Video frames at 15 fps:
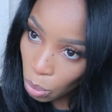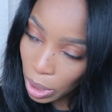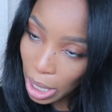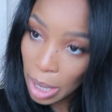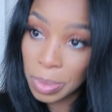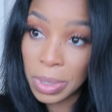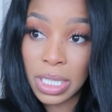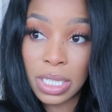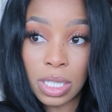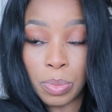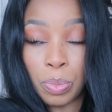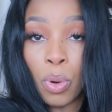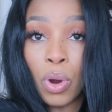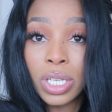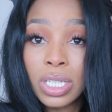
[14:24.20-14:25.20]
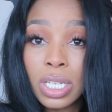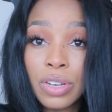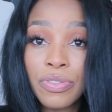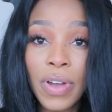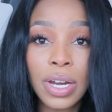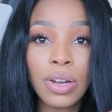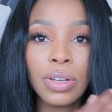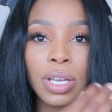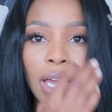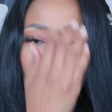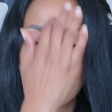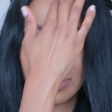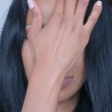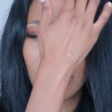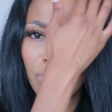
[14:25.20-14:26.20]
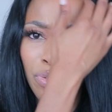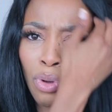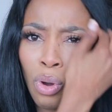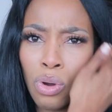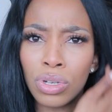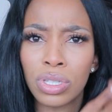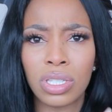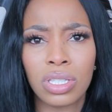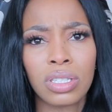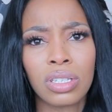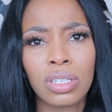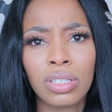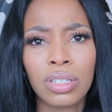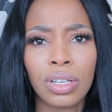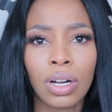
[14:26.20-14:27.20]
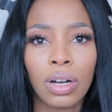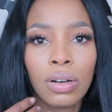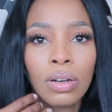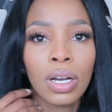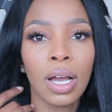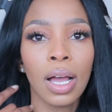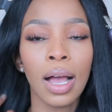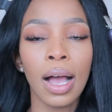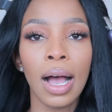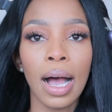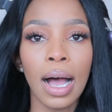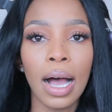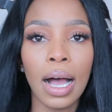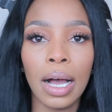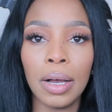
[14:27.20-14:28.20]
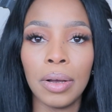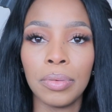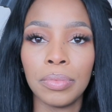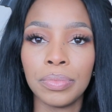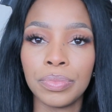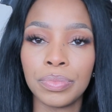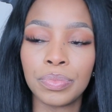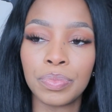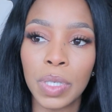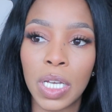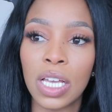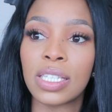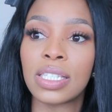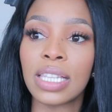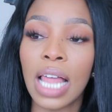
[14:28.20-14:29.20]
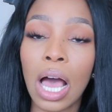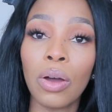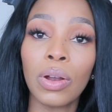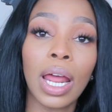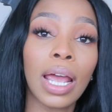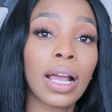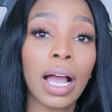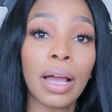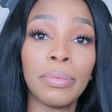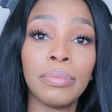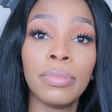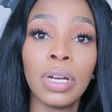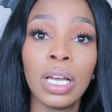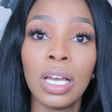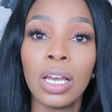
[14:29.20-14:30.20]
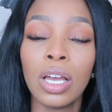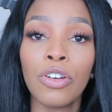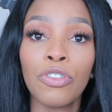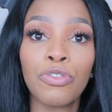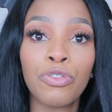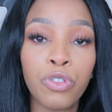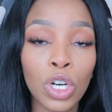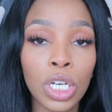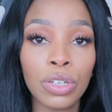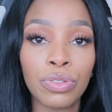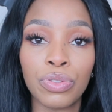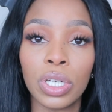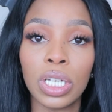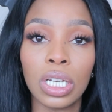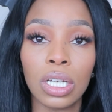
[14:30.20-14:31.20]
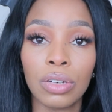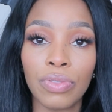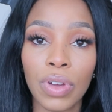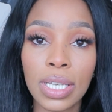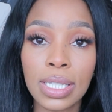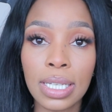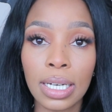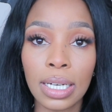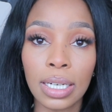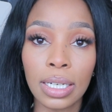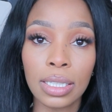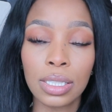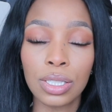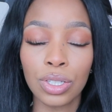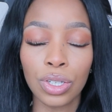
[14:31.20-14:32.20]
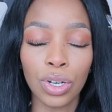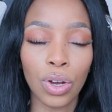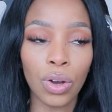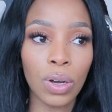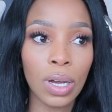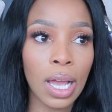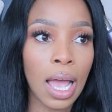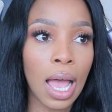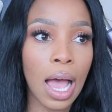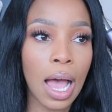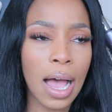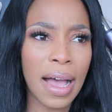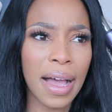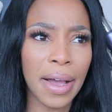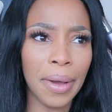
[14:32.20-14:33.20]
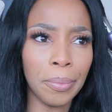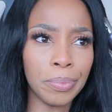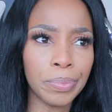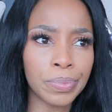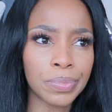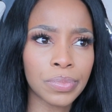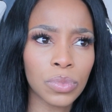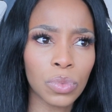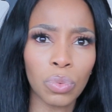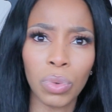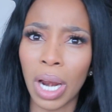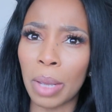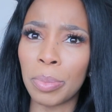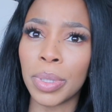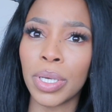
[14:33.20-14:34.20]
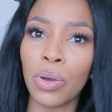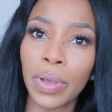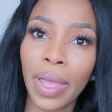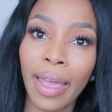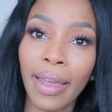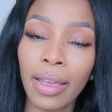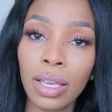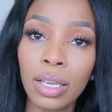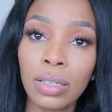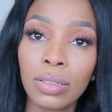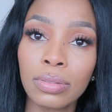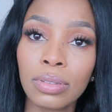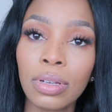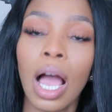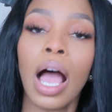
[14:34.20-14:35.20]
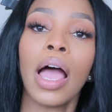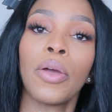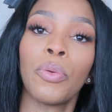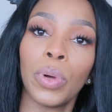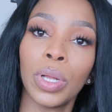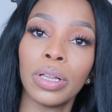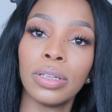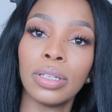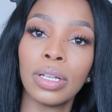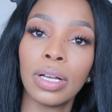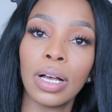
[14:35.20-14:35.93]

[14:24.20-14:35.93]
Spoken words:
will I be disappointed if I don't get it? Of course, you know, because now like I'm fully invested in it, you know. Will I be okay? I will,